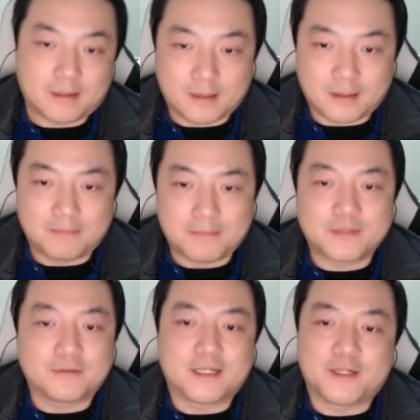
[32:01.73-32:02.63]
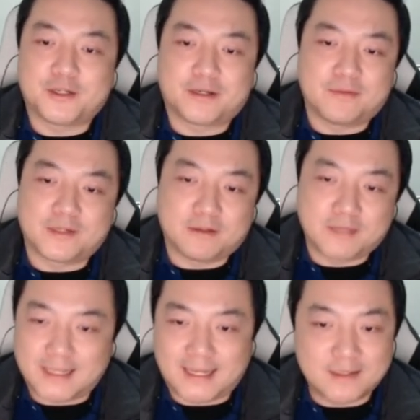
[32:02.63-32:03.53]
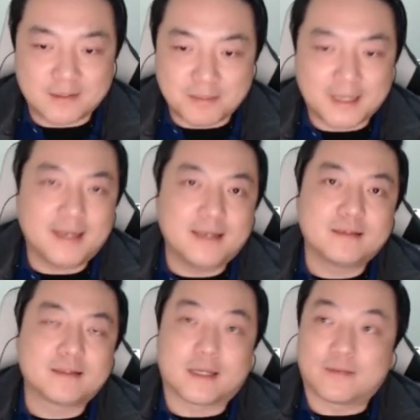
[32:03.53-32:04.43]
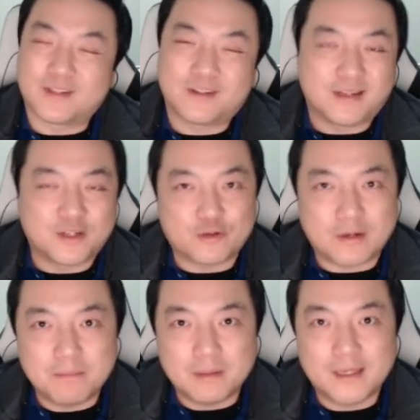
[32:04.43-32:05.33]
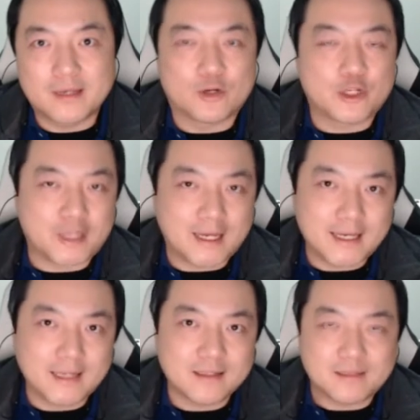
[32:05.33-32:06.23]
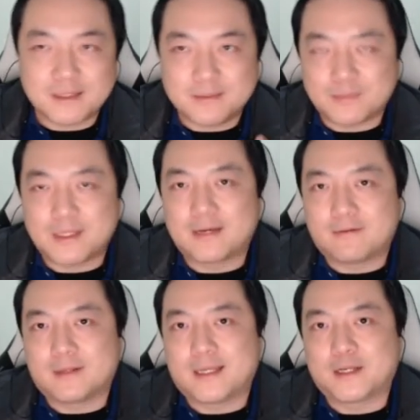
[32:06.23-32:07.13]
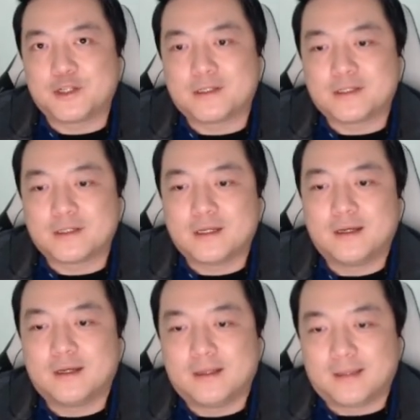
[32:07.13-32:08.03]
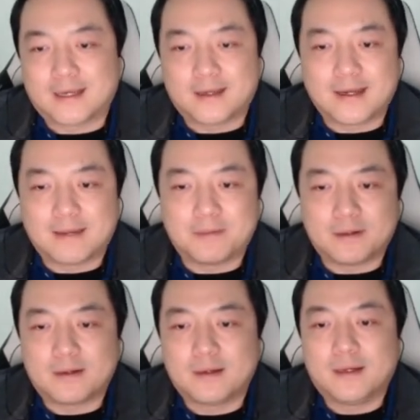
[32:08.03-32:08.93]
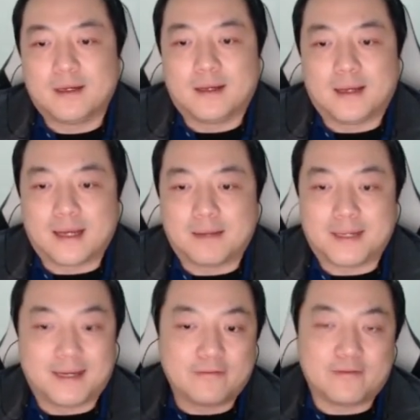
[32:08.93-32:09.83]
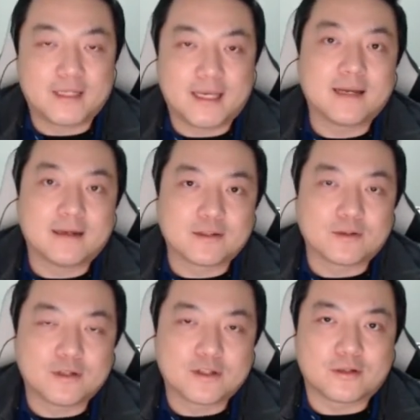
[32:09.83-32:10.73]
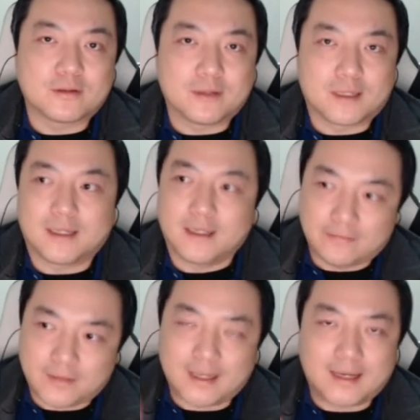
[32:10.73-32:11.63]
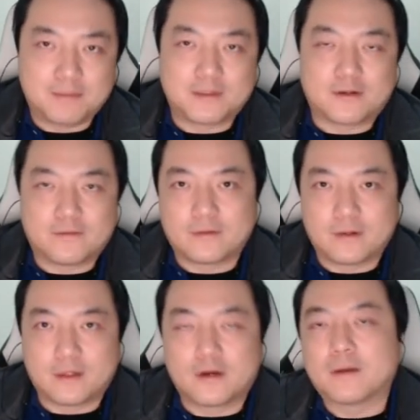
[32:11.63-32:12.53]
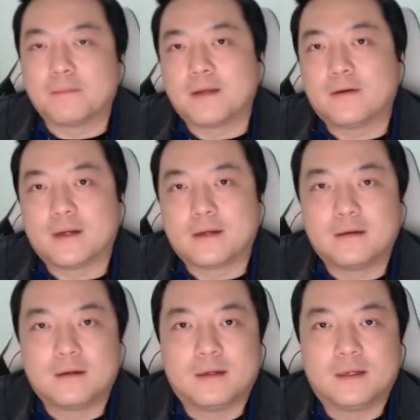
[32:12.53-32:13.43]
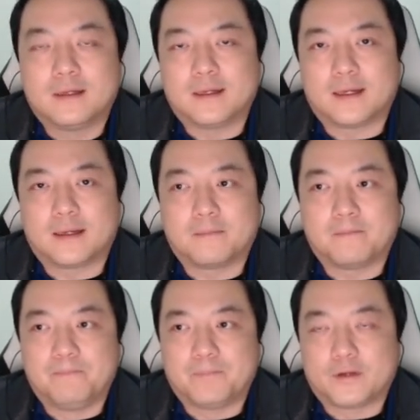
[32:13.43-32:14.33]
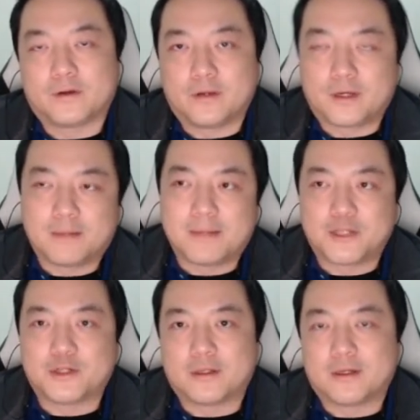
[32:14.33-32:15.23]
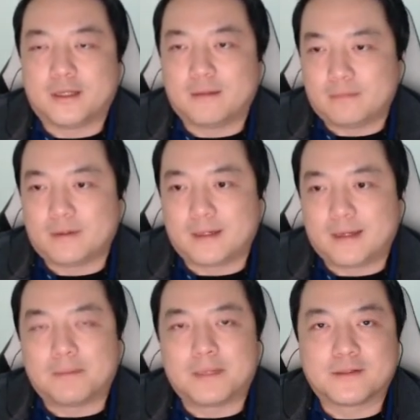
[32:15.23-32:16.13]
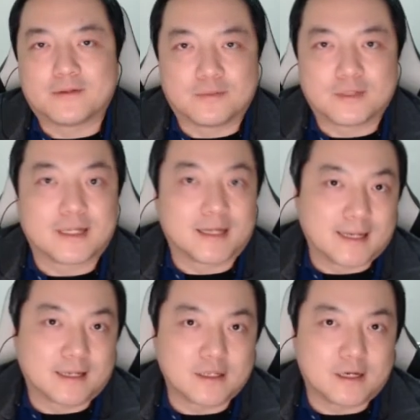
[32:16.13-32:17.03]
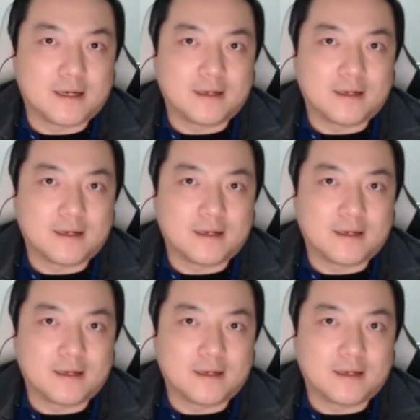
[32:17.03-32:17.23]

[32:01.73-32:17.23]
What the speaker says: Muscle tension can result in aches and pains. It can result in trembling or shaking. Sometimes when we get really anxious, that can happen. And fatigue and exhaustion, if that happens over a longer period. You can imagine that our muscles will start getting tired.